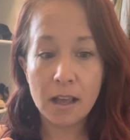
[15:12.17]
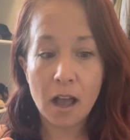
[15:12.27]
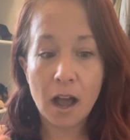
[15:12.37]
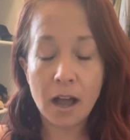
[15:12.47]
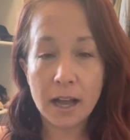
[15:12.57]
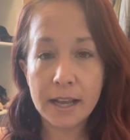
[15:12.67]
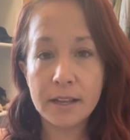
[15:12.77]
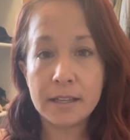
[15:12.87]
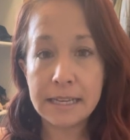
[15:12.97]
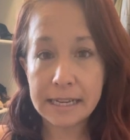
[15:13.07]

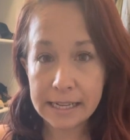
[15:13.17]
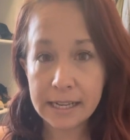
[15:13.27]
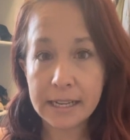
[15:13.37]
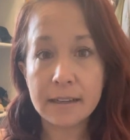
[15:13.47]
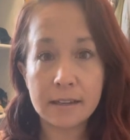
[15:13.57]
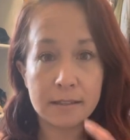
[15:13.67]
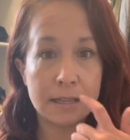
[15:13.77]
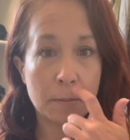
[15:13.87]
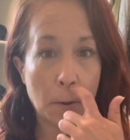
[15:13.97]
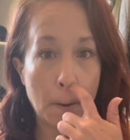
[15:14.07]
I need a
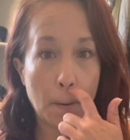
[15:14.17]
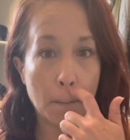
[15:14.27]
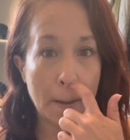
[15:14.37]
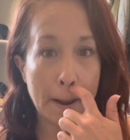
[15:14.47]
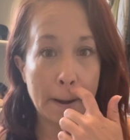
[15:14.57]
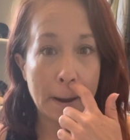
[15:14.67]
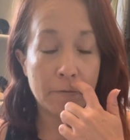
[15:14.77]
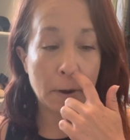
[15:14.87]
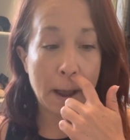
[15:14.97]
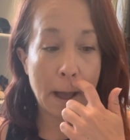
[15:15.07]
stable home. And
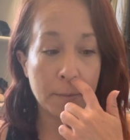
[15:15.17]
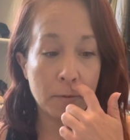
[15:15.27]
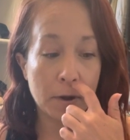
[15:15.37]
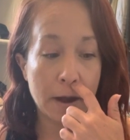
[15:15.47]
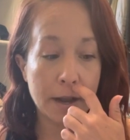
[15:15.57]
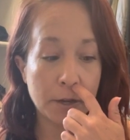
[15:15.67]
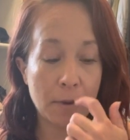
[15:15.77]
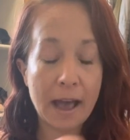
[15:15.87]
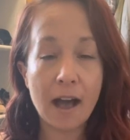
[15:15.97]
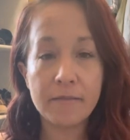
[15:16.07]
if you're happy where you're at and you
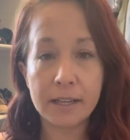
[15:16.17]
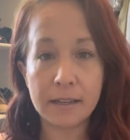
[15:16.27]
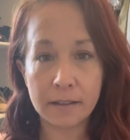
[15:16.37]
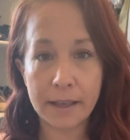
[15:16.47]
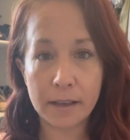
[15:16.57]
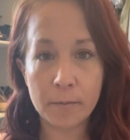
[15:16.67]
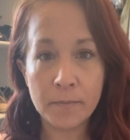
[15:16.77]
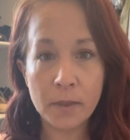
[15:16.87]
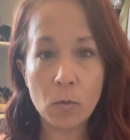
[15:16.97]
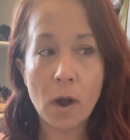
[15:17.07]
have it, like,
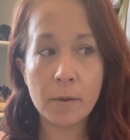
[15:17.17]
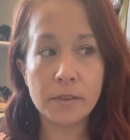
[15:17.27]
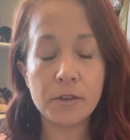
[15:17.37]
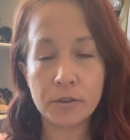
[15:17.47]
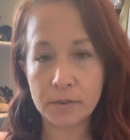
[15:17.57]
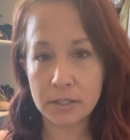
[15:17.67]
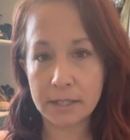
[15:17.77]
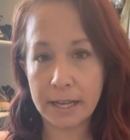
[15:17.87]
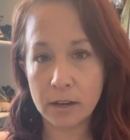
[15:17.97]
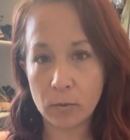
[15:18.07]
why would the universe
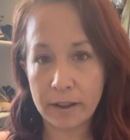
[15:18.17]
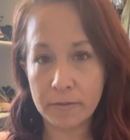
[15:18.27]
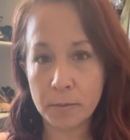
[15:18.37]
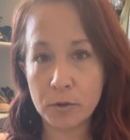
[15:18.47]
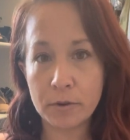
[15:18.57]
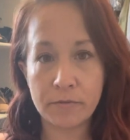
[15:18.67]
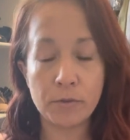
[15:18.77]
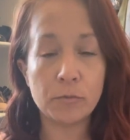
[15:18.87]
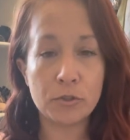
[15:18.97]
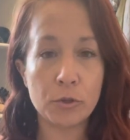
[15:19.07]
take it away from you if
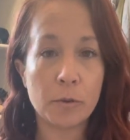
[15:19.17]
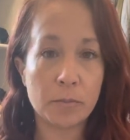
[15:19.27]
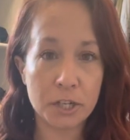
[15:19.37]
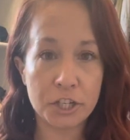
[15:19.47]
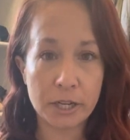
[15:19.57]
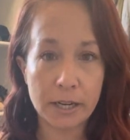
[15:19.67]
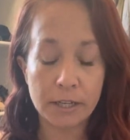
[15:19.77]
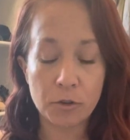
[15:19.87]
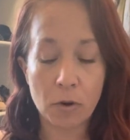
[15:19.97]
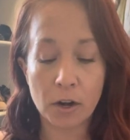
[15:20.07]
you do appreciate it
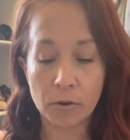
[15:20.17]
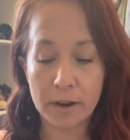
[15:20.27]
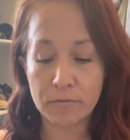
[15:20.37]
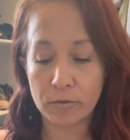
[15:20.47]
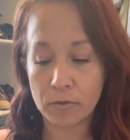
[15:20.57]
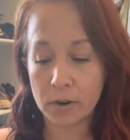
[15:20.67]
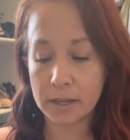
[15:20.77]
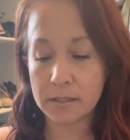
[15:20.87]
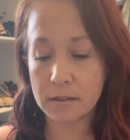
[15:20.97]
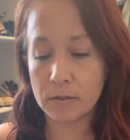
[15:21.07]
and you are grateful for
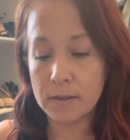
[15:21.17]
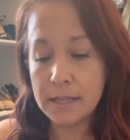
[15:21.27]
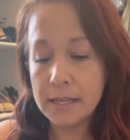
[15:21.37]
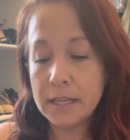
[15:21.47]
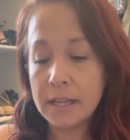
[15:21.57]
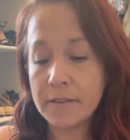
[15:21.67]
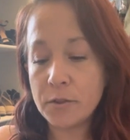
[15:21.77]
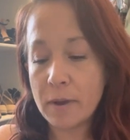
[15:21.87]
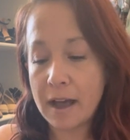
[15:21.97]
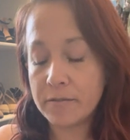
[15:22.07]
it? So if
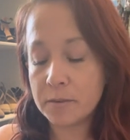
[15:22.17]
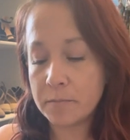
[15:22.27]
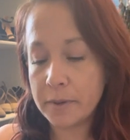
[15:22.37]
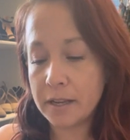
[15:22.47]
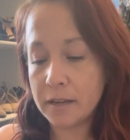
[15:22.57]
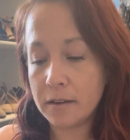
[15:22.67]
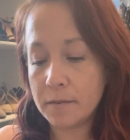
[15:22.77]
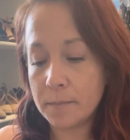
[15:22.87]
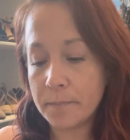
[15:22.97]
you haven't been